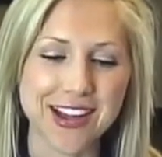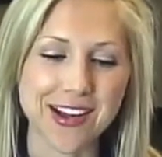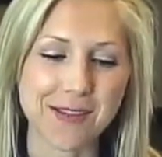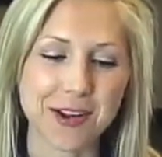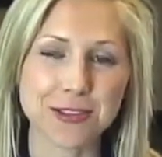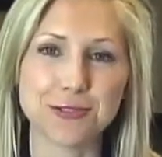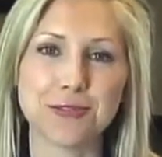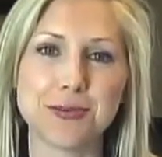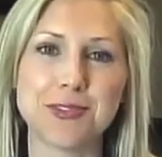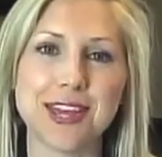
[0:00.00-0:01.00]
also
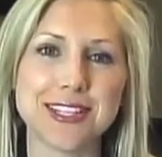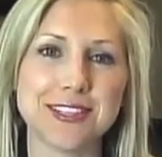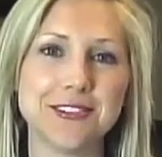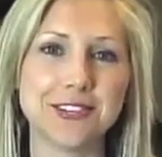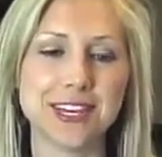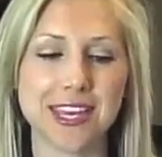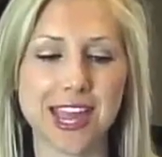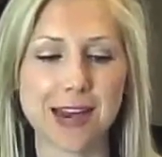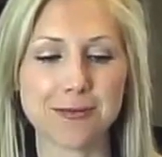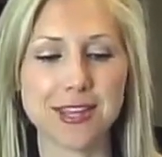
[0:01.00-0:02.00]
from Classic Cooking
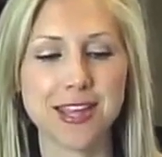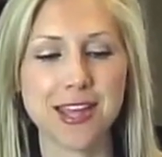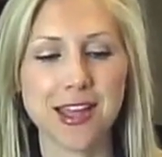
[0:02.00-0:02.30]
Academy.